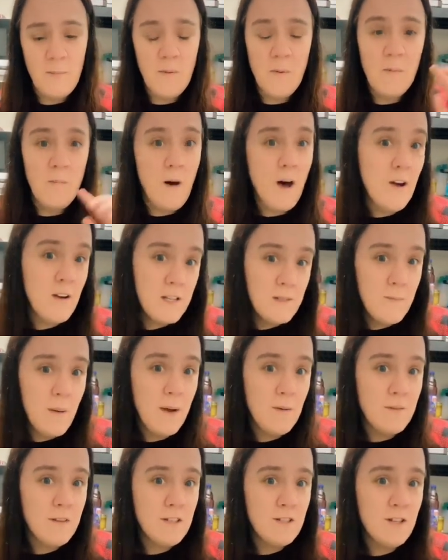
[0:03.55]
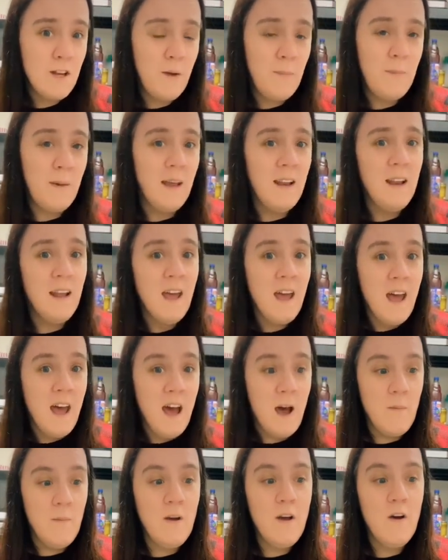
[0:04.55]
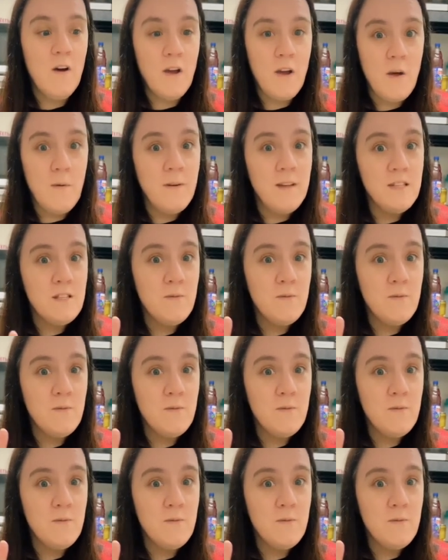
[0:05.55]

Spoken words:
but Mark is back with the shopping and we are going